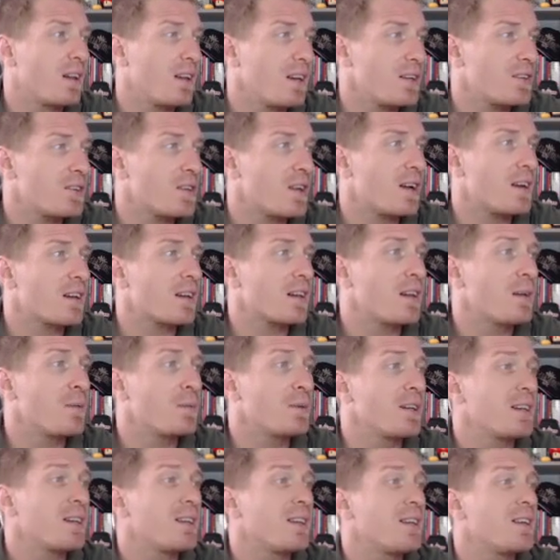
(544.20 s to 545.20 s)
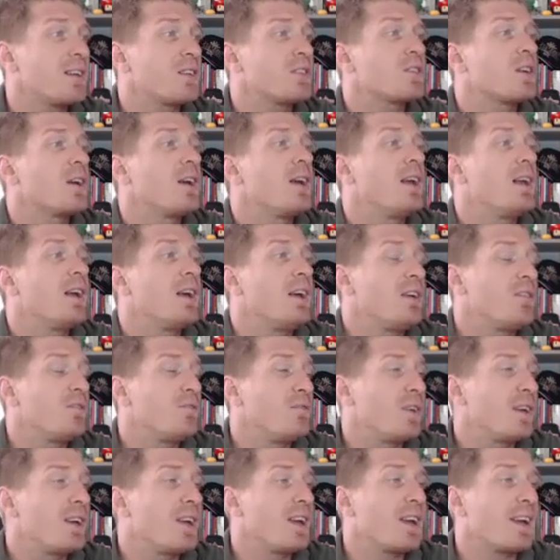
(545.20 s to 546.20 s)
unleashed, unlimited niche,
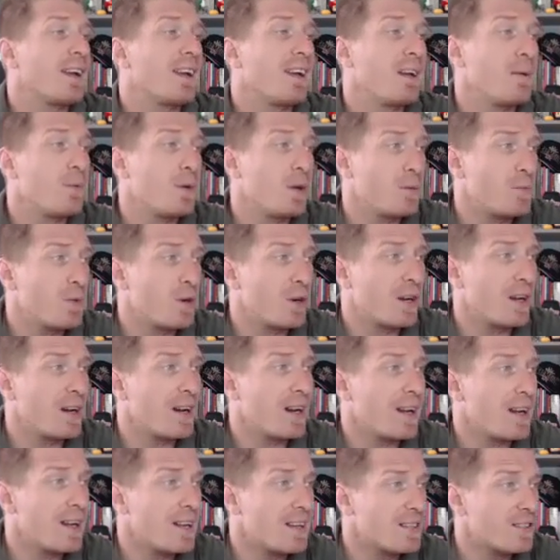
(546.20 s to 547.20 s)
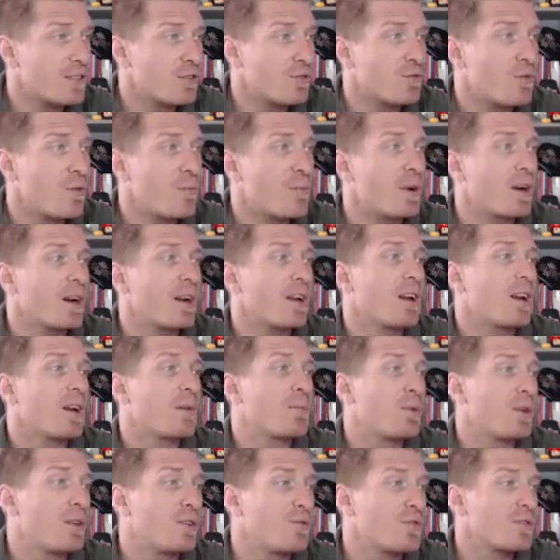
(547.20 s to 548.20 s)
Viking email marketing, Instagram
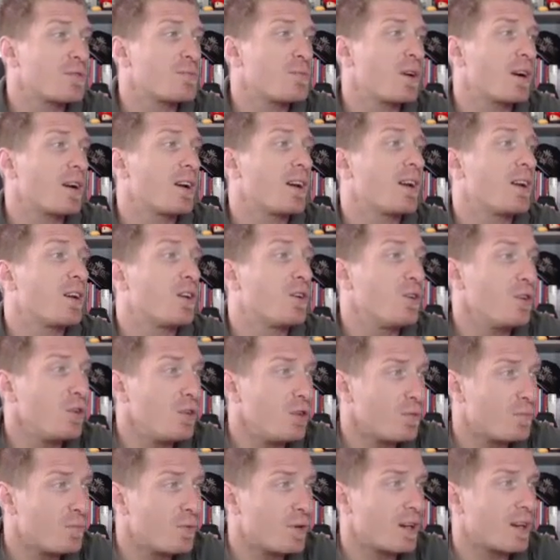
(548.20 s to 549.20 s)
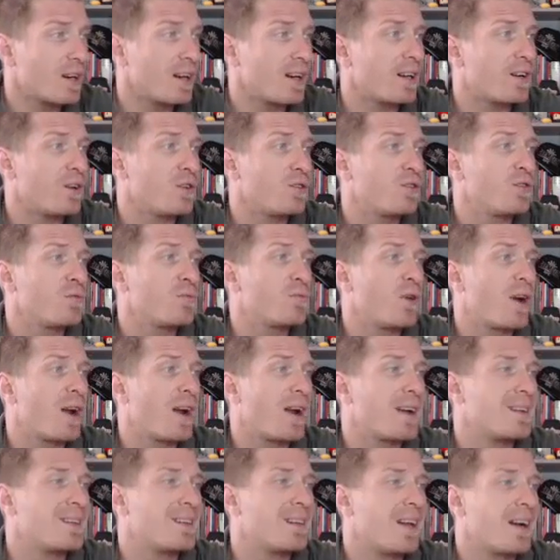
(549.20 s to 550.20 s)
marketing, Pinterest marketing, YouTube
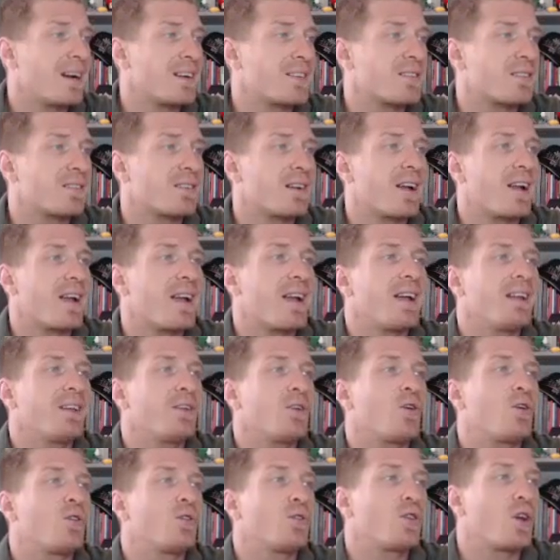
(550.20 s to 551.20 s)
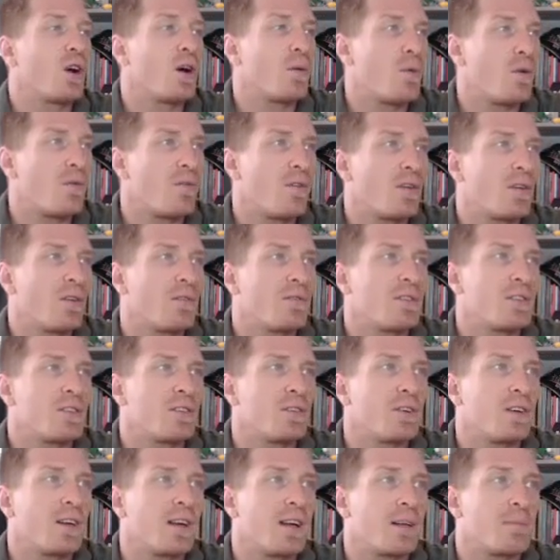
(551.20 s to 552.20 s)
rank analyzer, and on top of all of
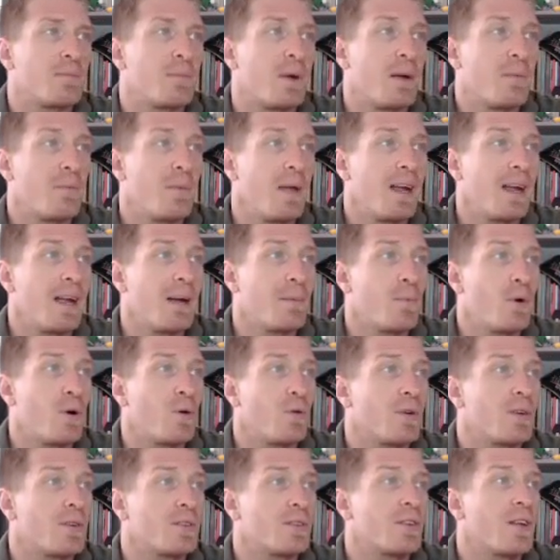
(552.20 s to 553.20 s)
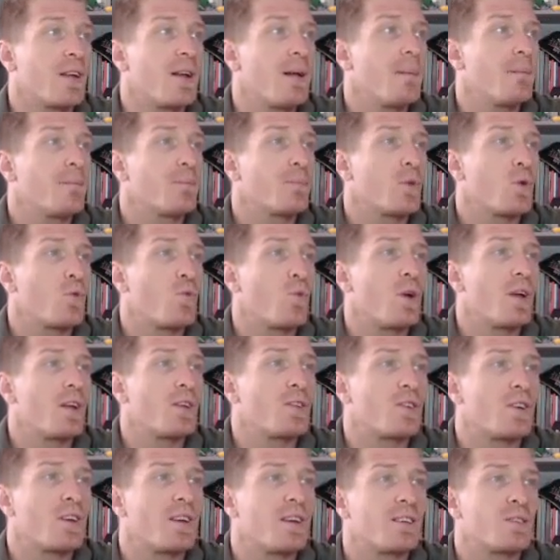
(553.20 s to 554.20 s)
this, you're gonna get my mega bonus,
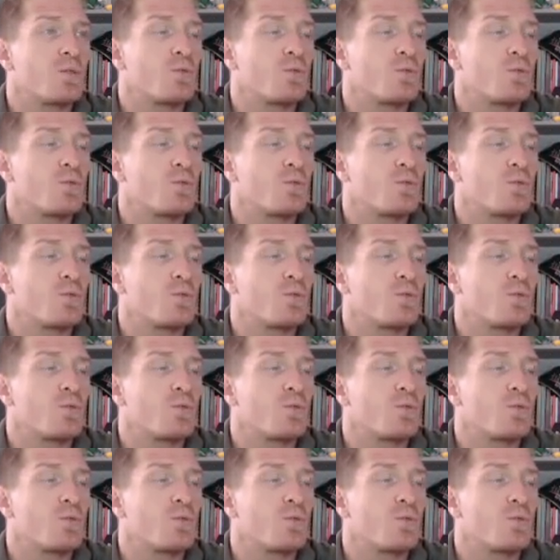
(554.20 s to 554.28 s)
which